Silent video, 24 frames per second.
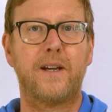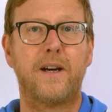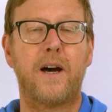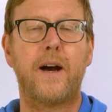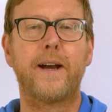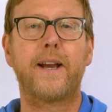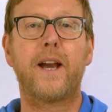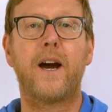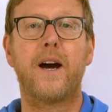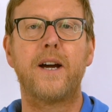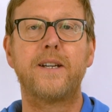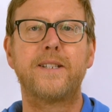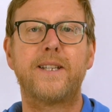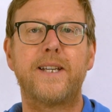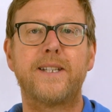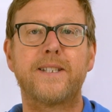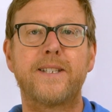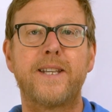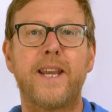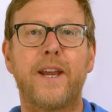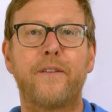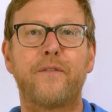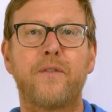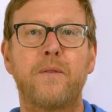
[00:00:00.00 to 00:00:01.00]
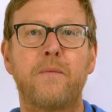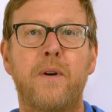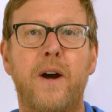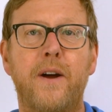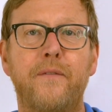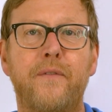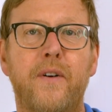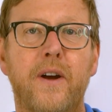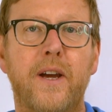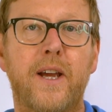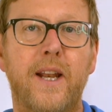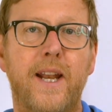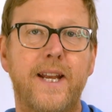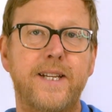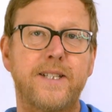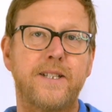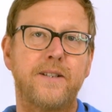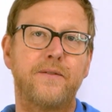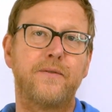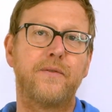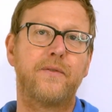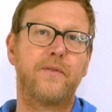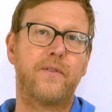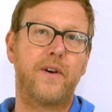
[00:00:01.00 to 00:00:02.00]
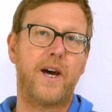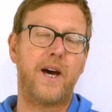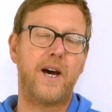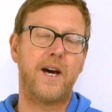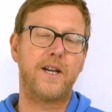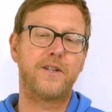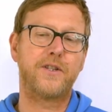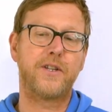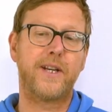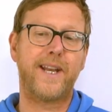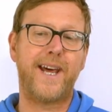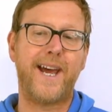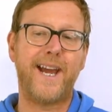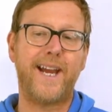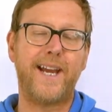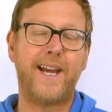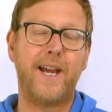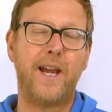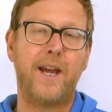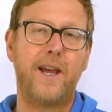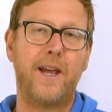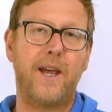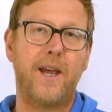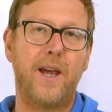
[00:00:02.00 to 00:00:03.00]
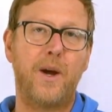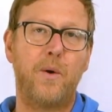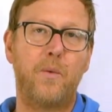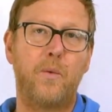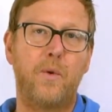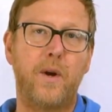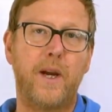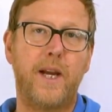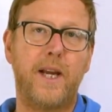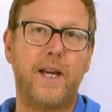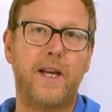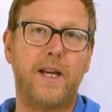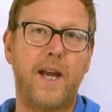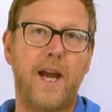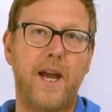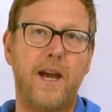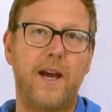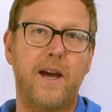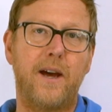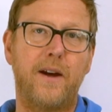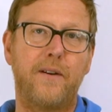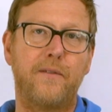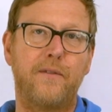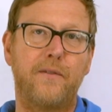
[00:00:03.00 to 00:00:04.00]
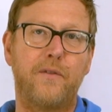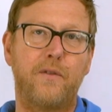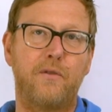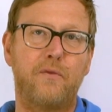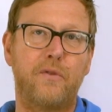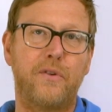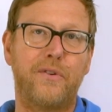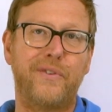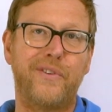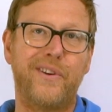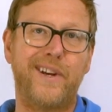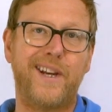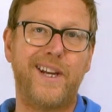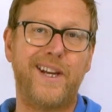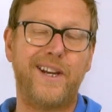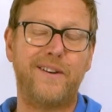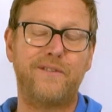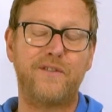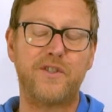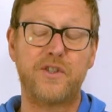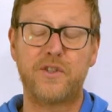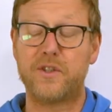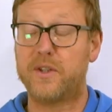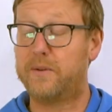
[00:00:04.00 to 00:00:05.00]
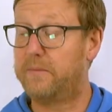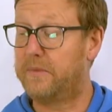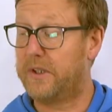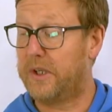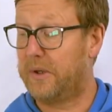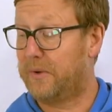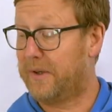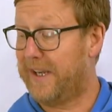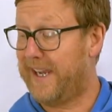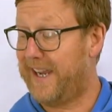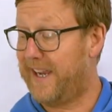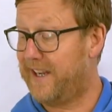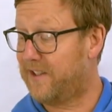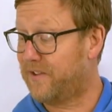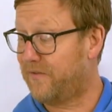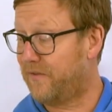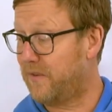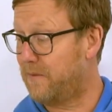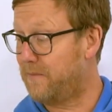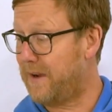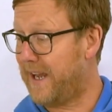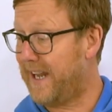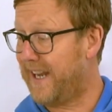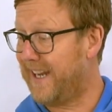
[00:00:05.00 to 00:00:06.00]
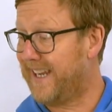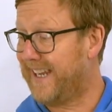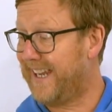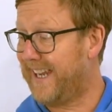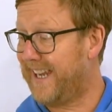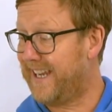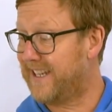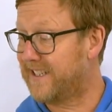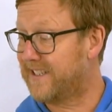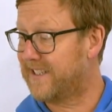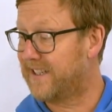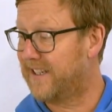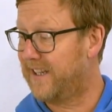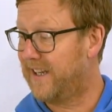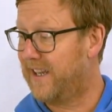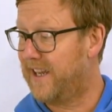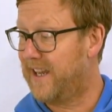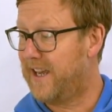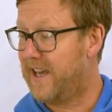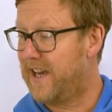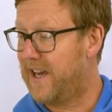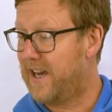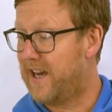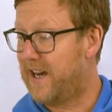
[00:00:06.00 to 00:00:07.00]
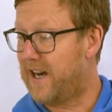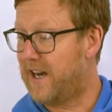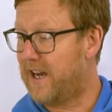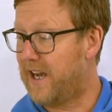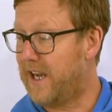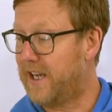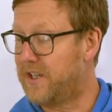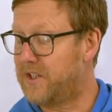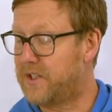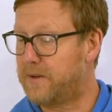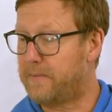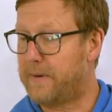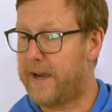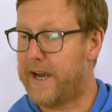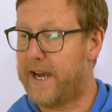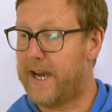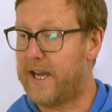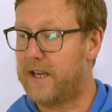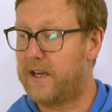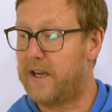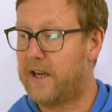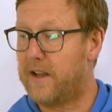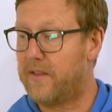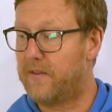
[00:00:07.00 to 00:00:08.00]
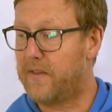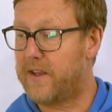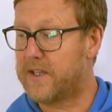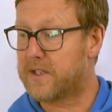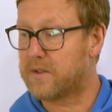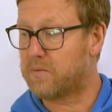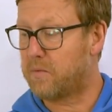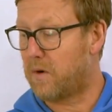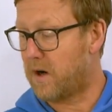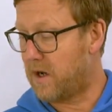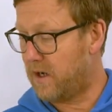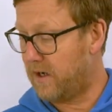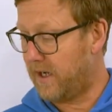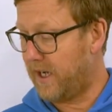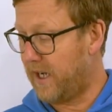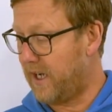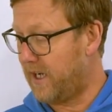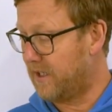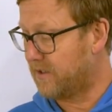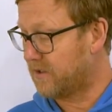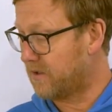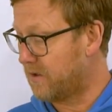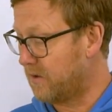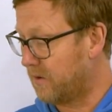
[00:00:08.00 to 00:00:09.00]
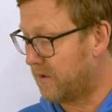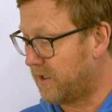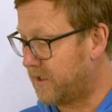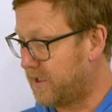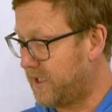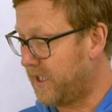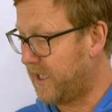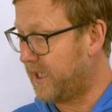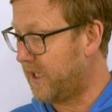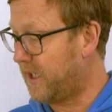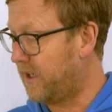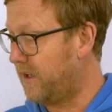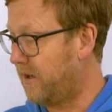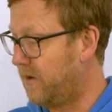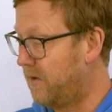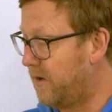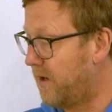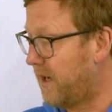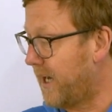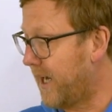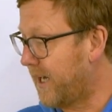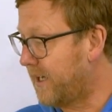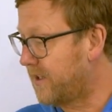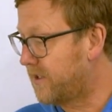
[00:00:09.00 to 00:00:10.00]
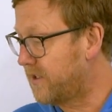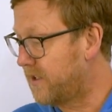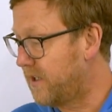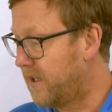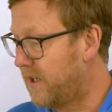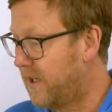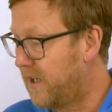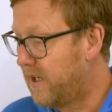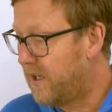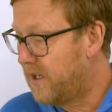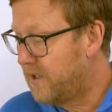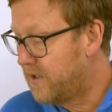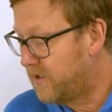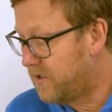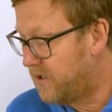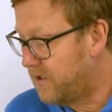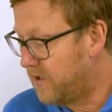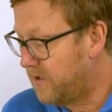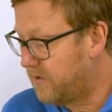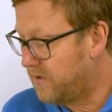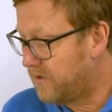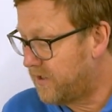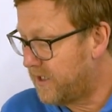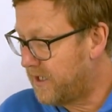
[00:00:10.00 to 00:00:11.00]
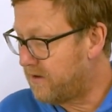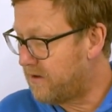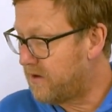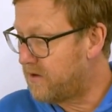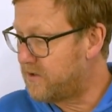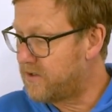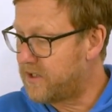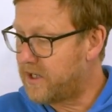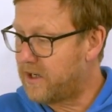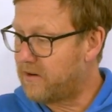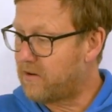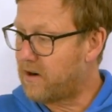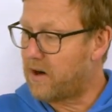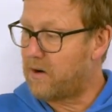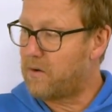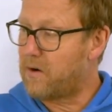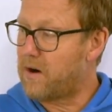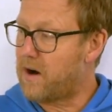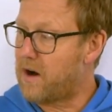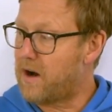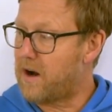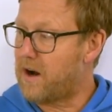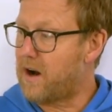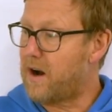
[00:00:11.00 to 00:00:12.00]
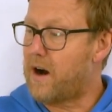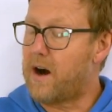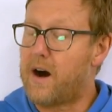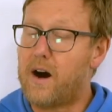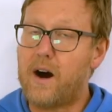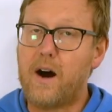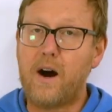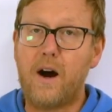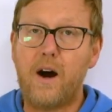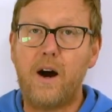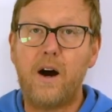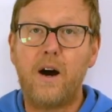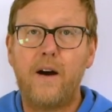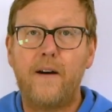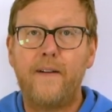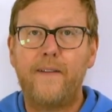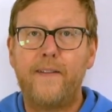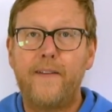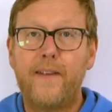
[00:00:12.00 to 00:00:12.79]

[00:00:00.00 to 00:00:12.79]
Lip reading: Hi guys, it's Nick from HiFi Collective. Today we have received some new kits from Elekit in Japan. This one is called a TU-8200R.